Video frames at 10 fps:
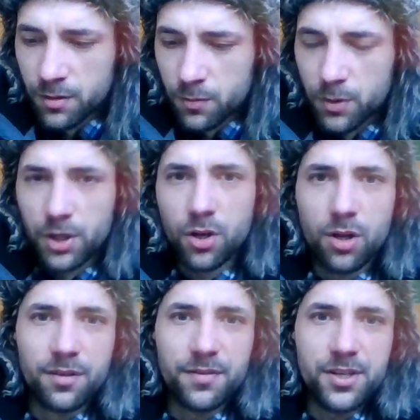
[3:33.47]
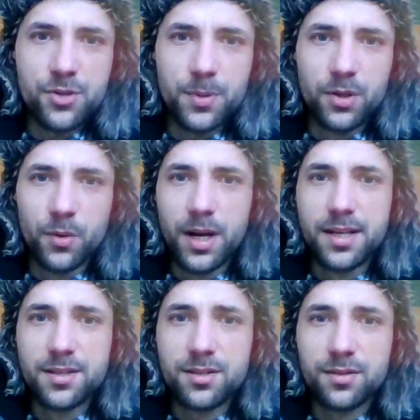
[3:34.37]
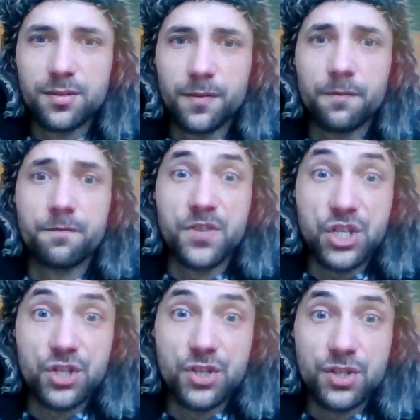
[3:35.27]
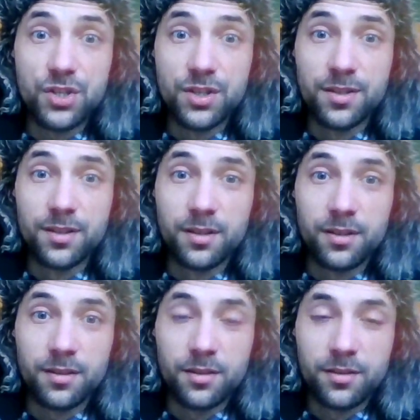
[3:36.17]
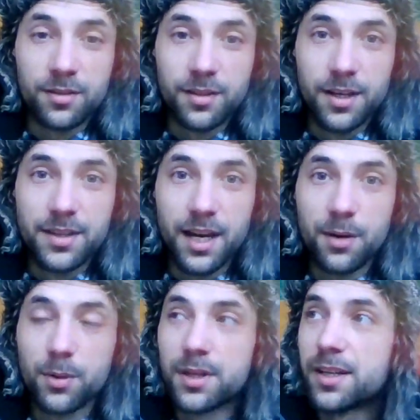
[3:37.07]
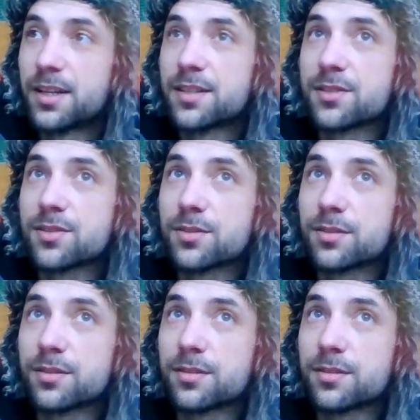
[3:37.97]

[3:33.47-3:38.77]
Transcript: what do you call a fish with no eyes? Psh! And that one is